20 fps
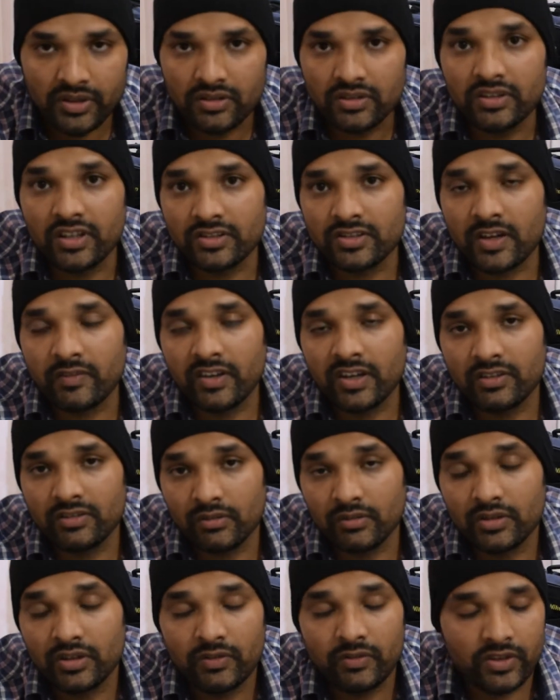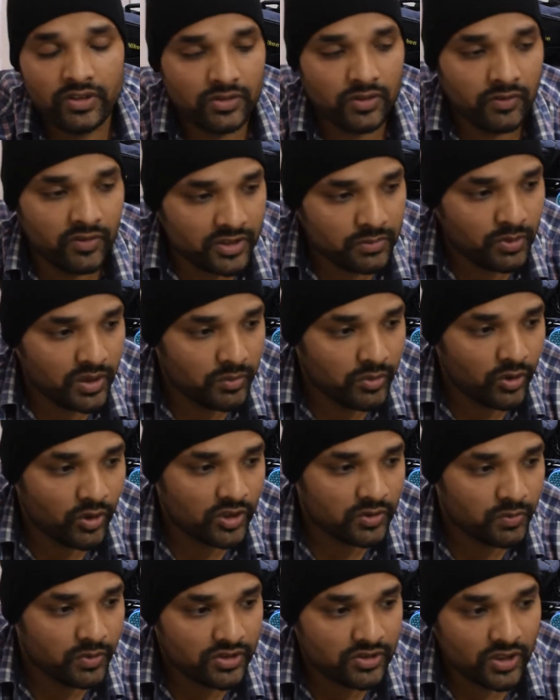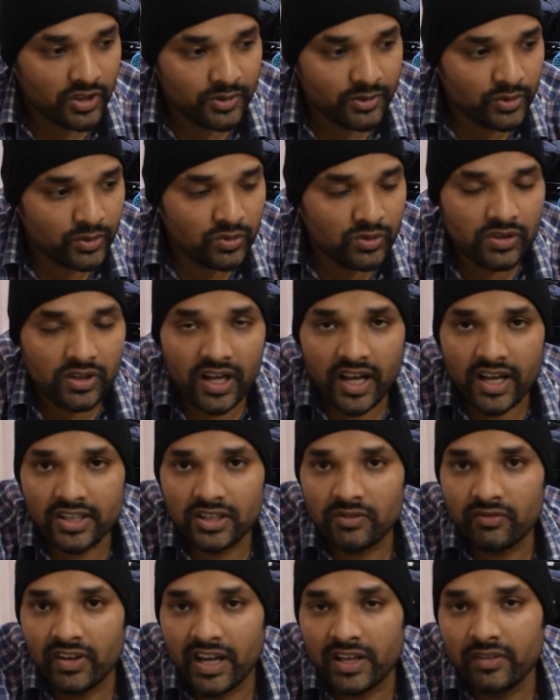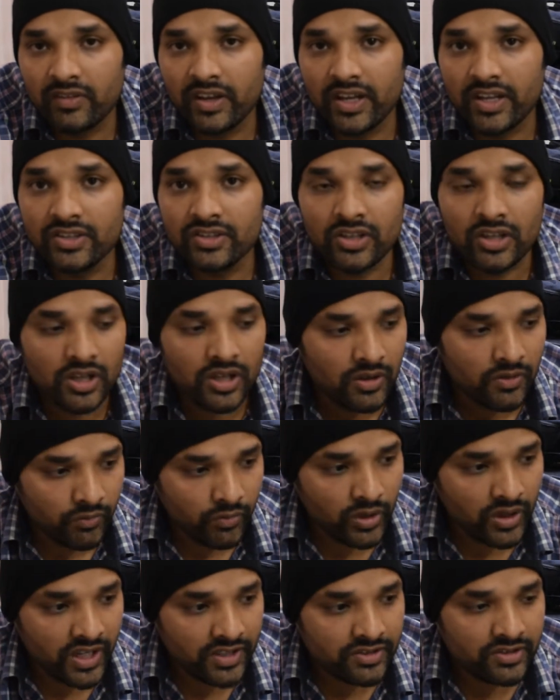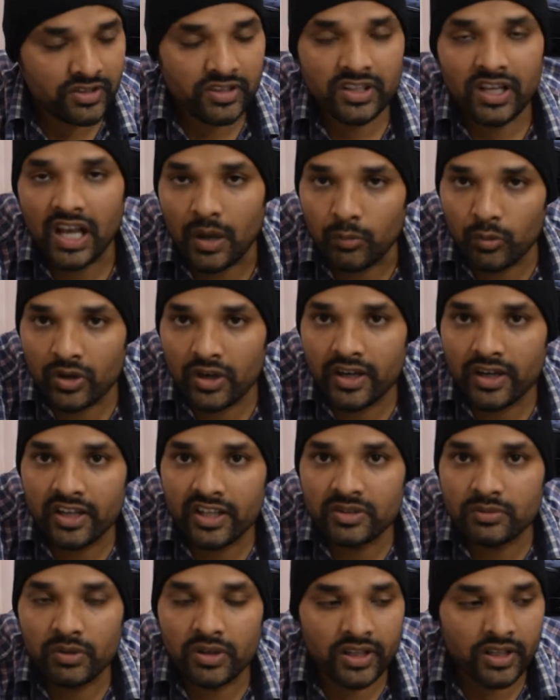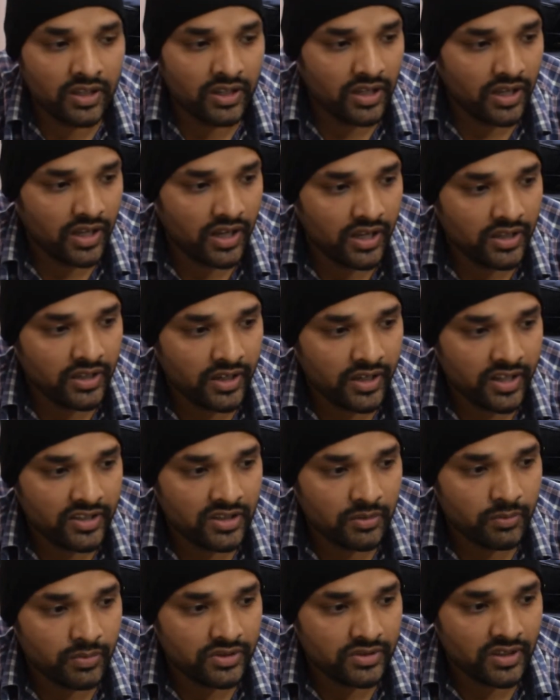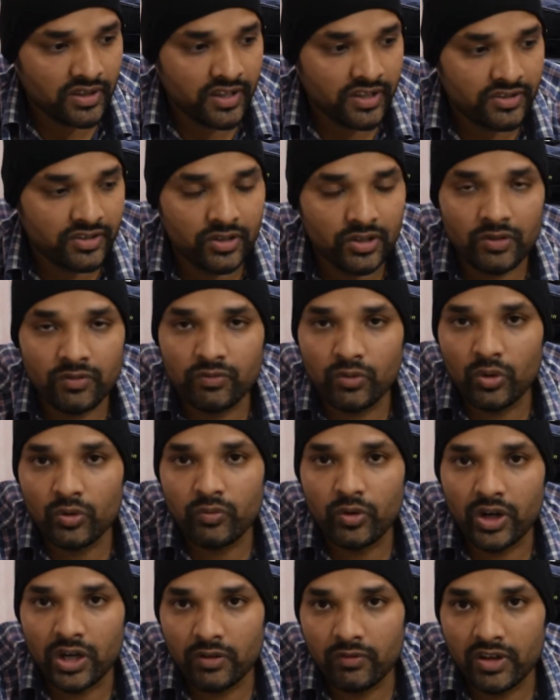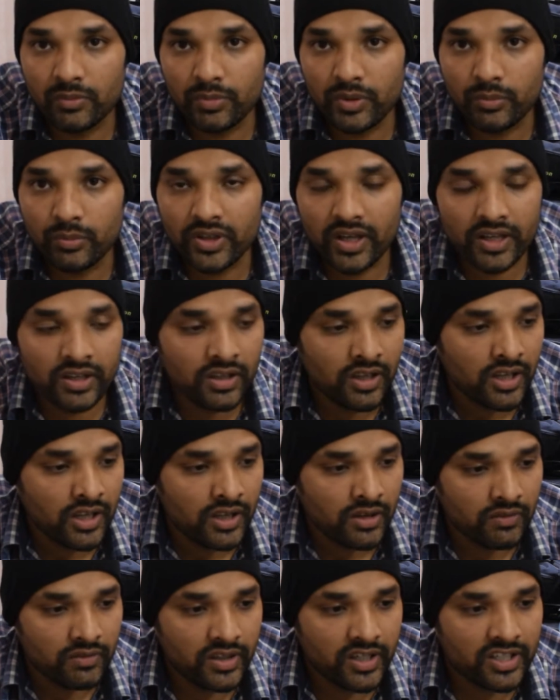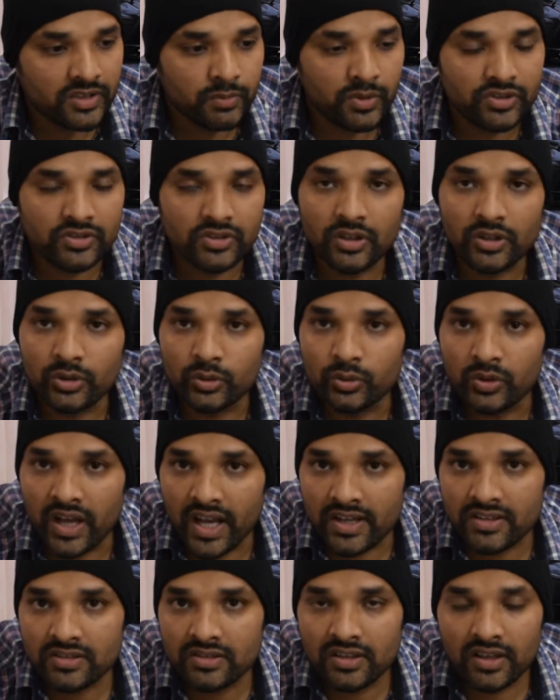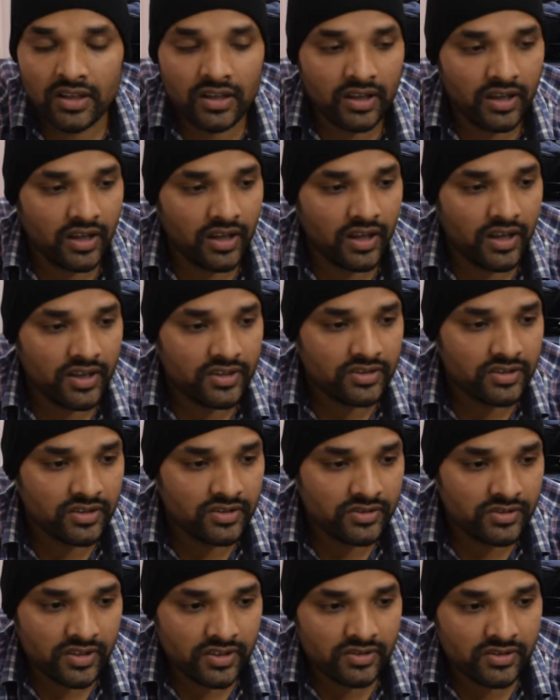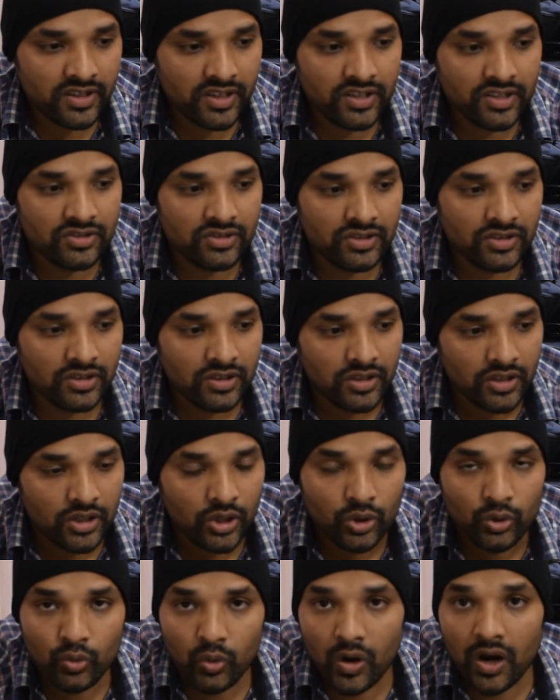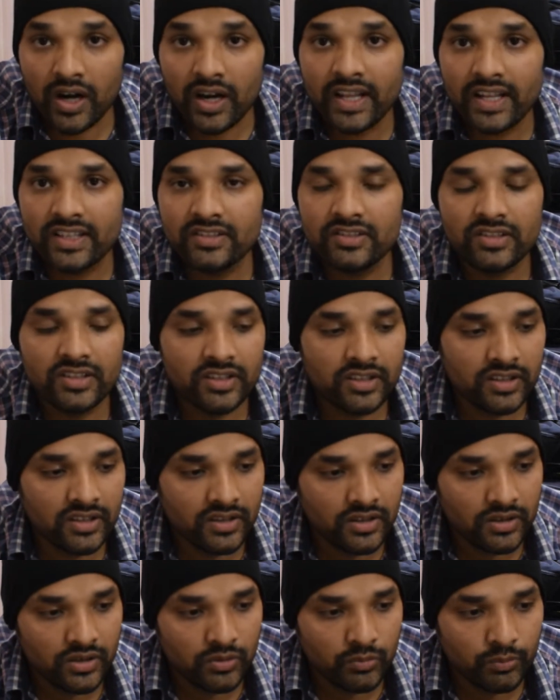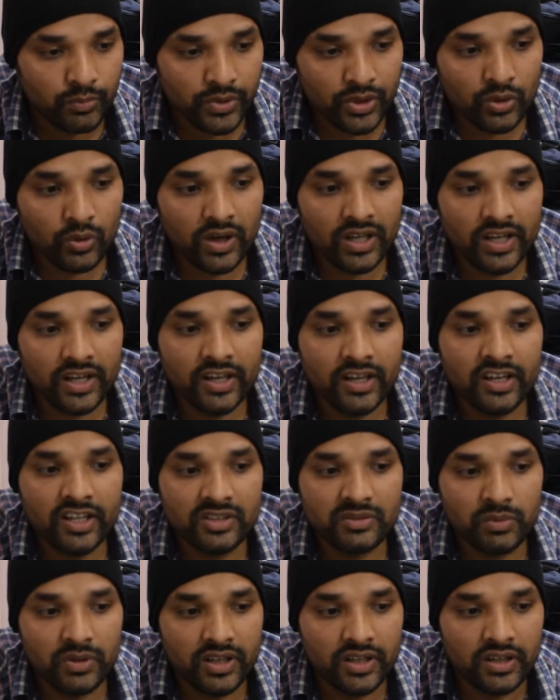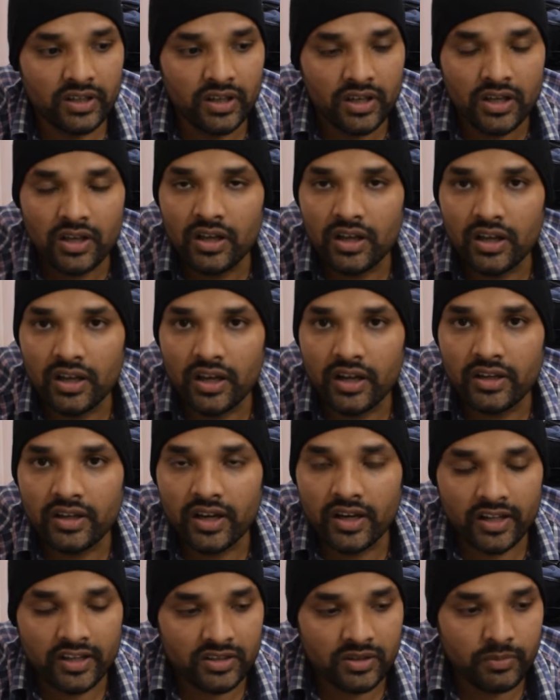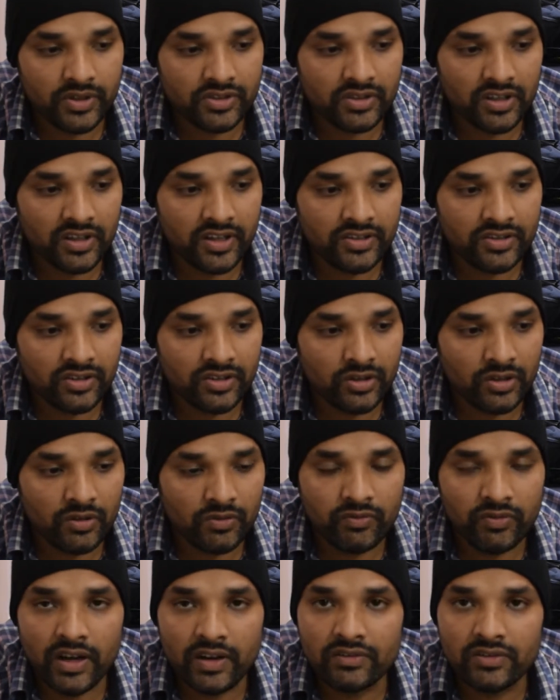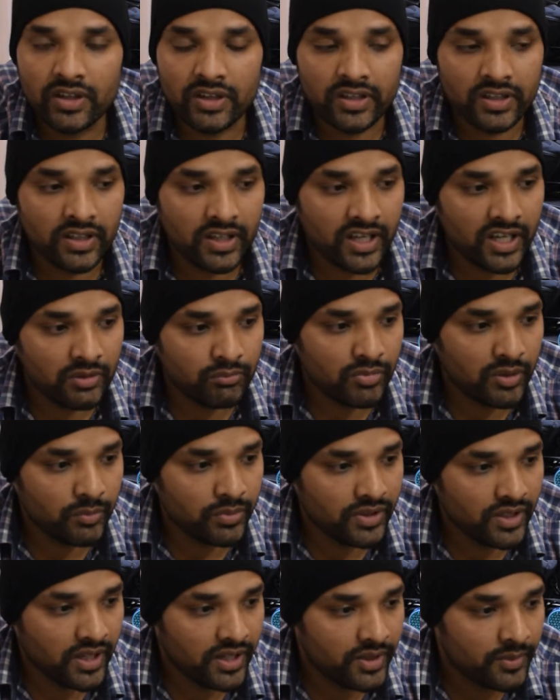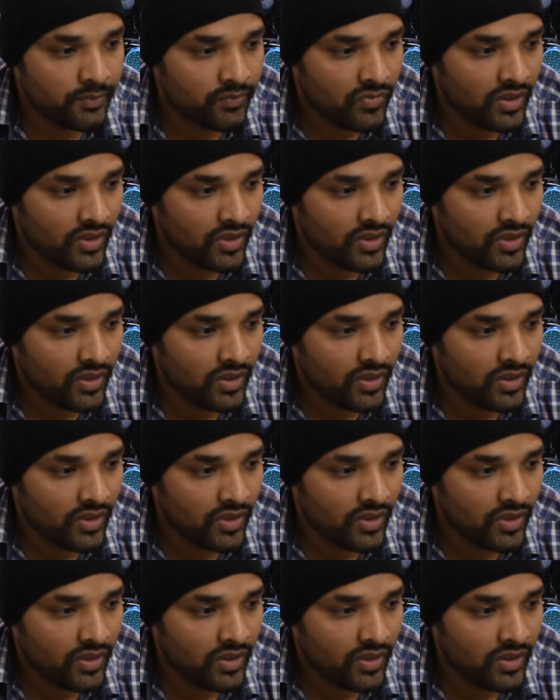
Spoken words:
just have a difference of display, because Pixel 2 has a 5-inch Full HD AMOLED display and it has a pixel density of 441 ppi, whereas Pixel 2 XL has a 6-inch Quad HD POLED display and it has a pixel density of 538 ppi.